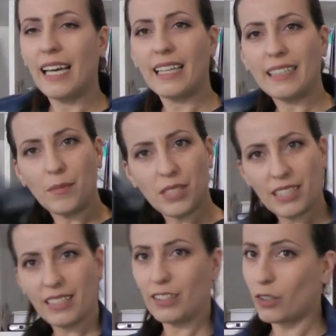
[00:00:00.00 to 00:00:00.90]
And I'm
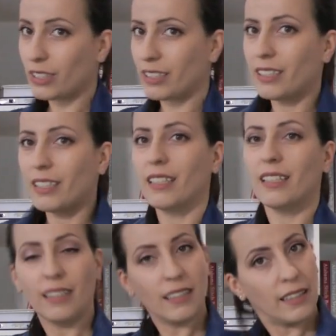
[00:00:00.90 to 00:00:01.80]
still not,
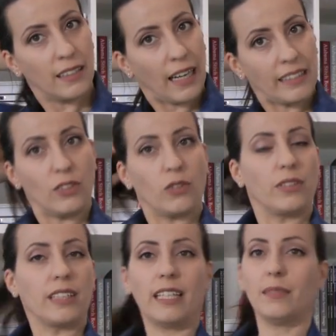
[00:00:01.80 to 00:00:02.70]
I did not
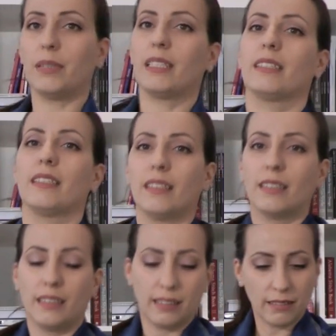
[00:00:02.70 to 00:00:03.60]
forget, because
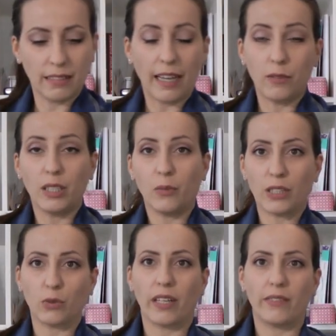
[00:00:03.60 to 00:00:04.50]
I really
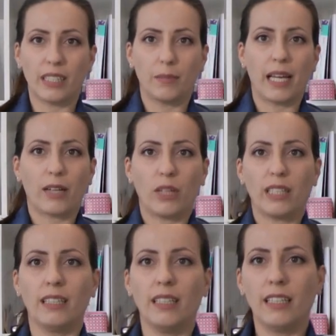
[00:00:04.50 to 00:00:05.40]
want to have that black
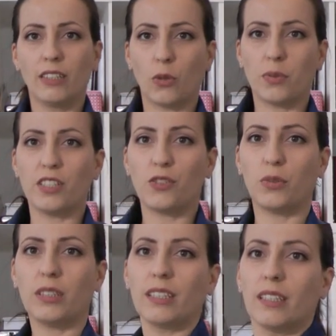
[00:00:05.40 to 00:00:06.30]
one top stitch
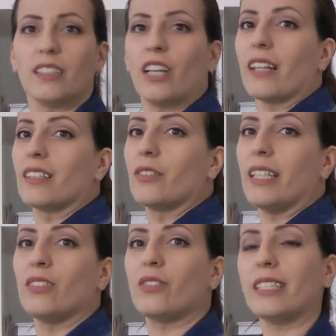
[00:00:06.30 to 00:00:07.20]
with dark
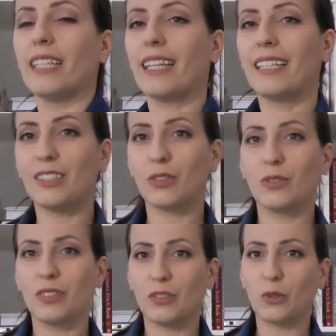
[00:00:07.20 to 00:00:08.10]
gray thread. I think it's
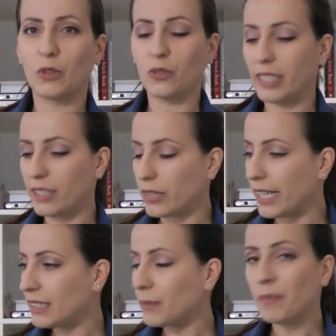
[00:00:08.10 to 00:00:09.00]
going to look really great.